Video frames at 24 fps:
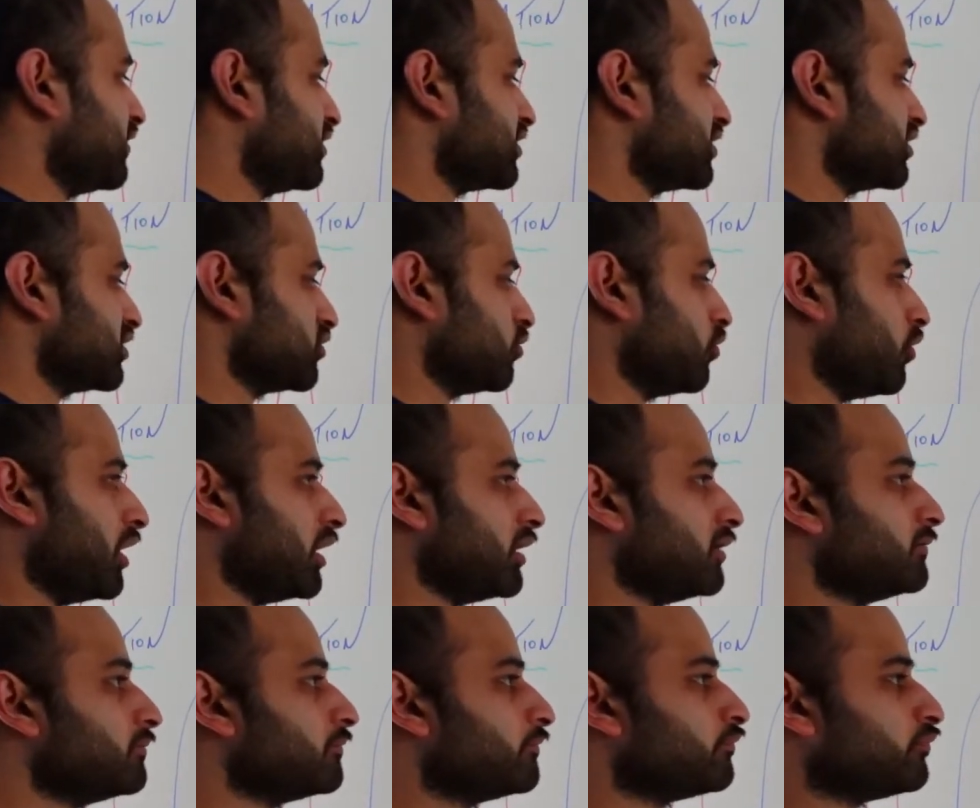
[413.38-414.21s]
this is a
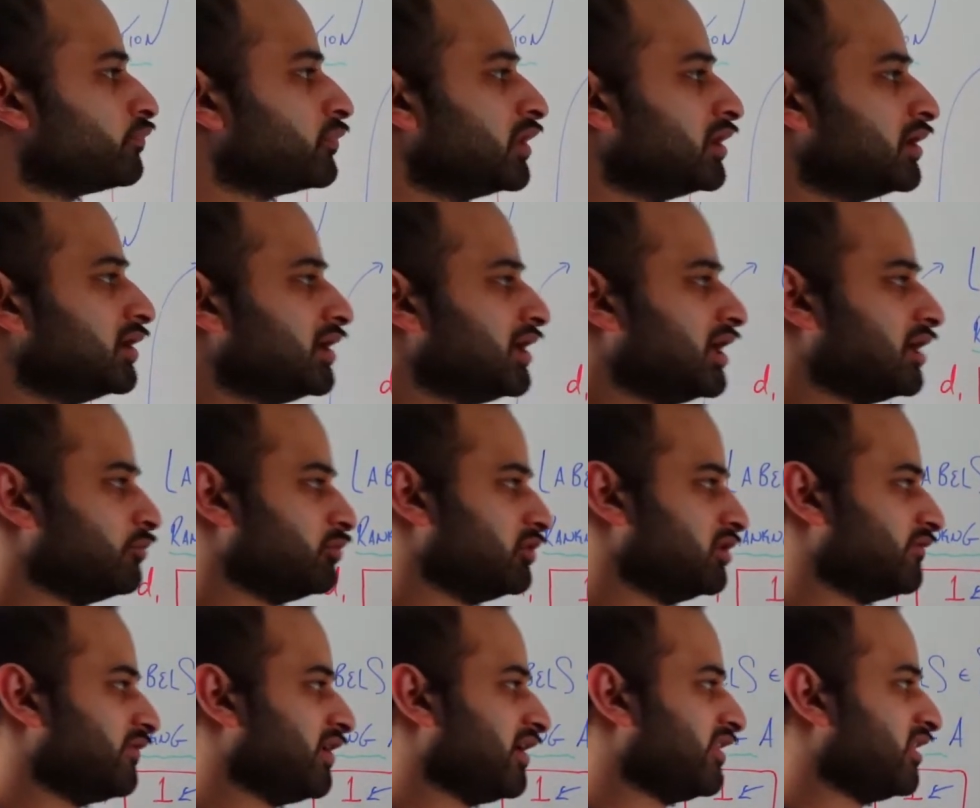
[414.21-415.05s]
1. And we
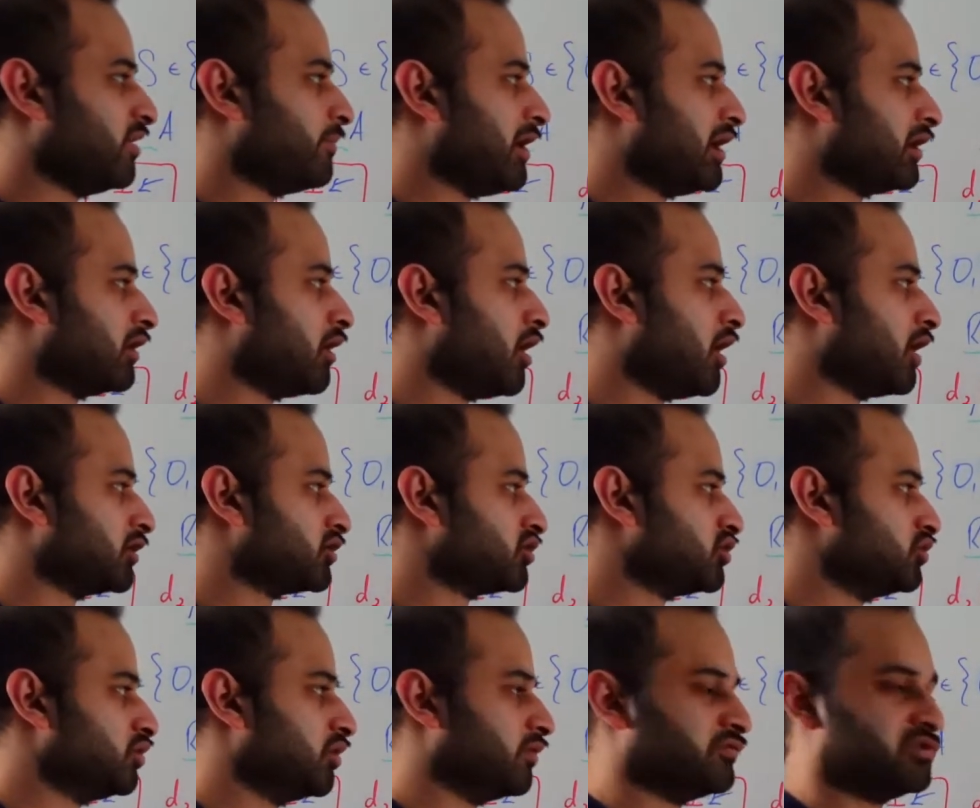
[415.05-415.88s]
divide that by log
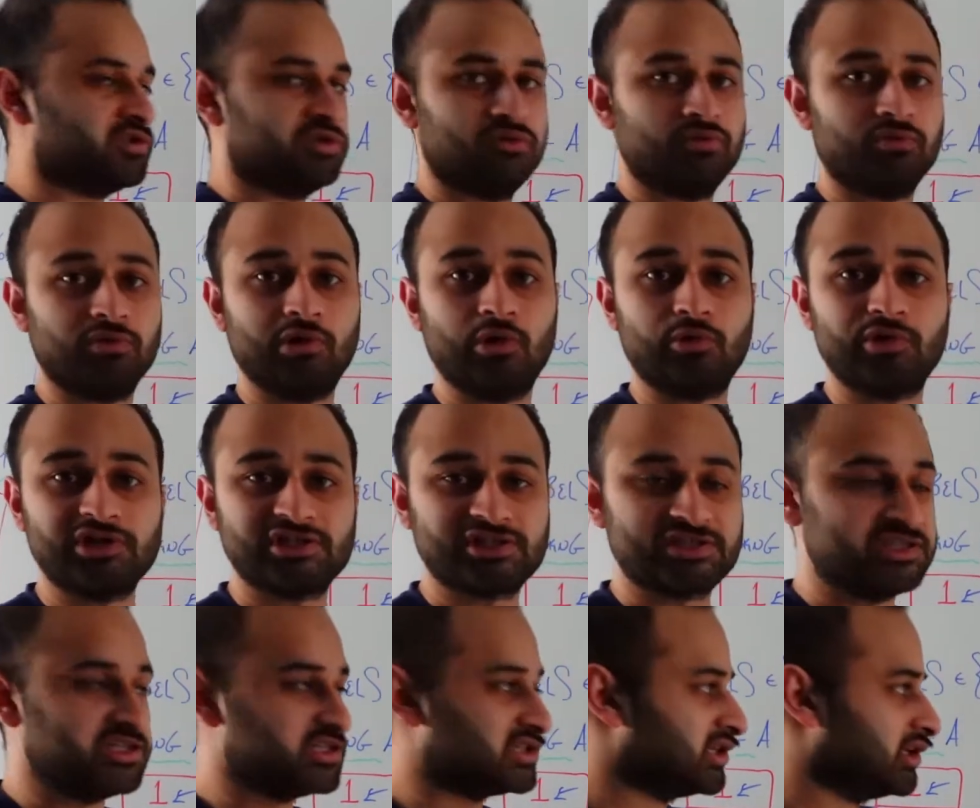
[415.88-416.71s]
2 of 2.
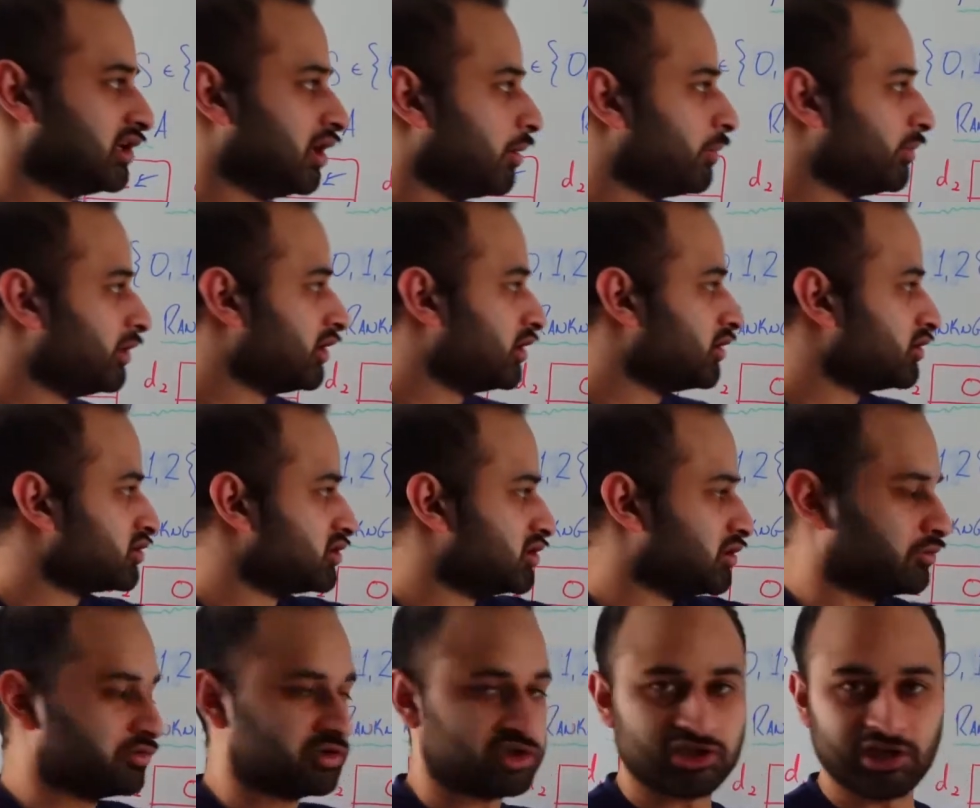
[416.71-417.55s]
Notice these denominators
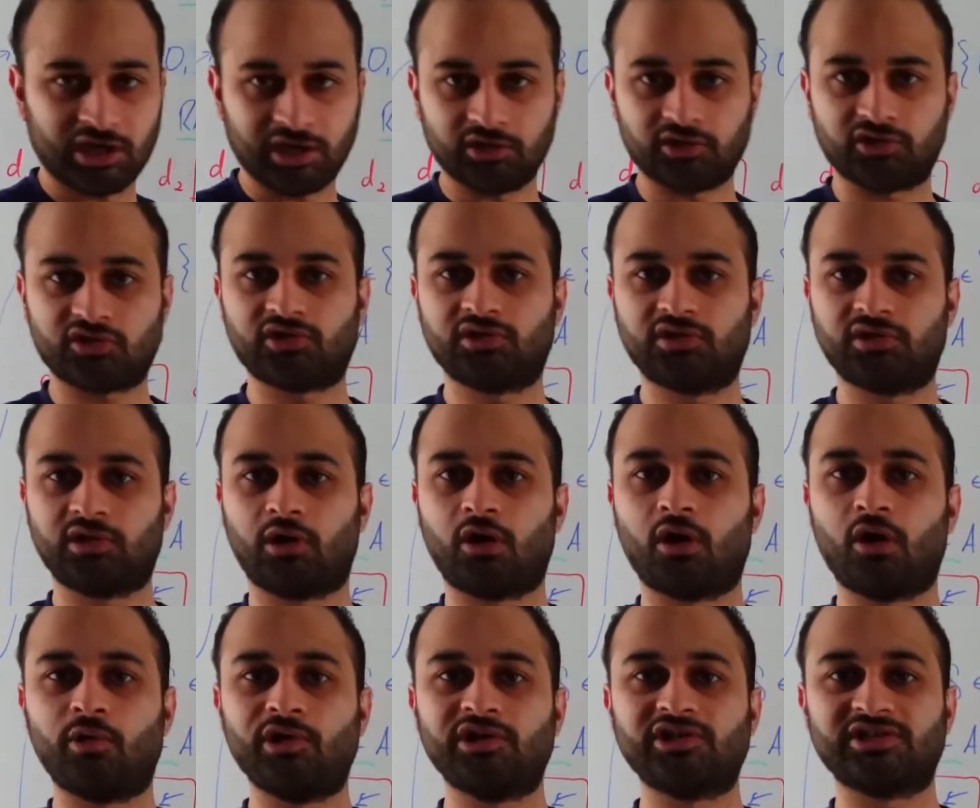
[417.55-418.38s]
don't change.
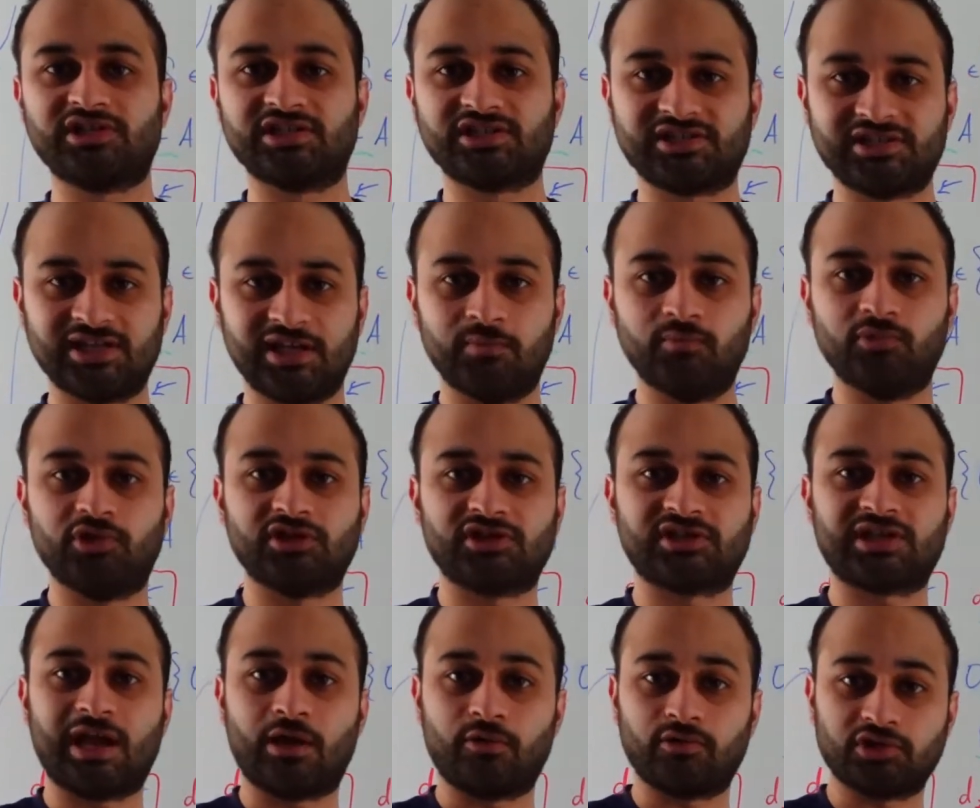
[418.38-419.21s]
They're always the same
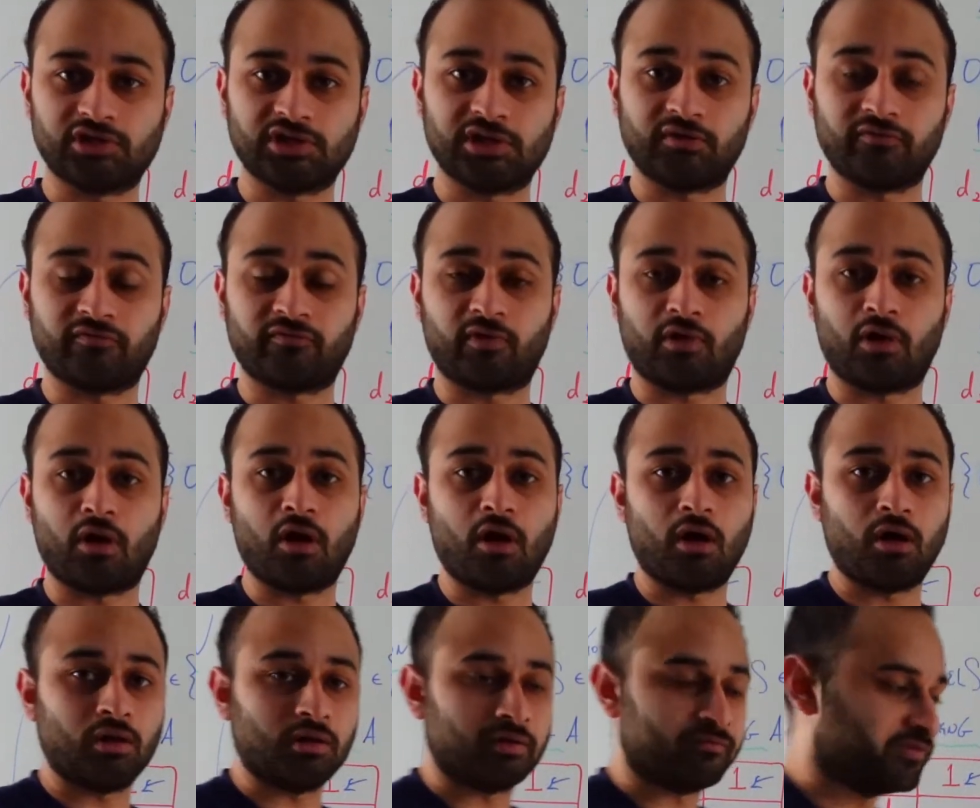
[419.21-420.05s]
discounting for
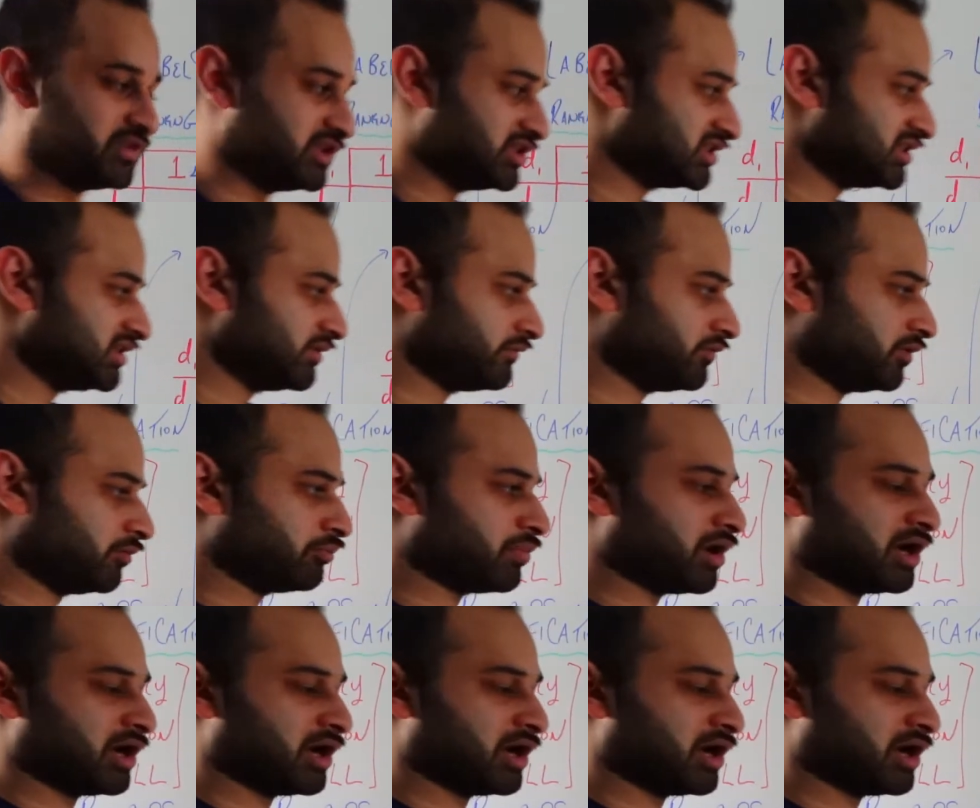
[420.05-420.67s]
all of these different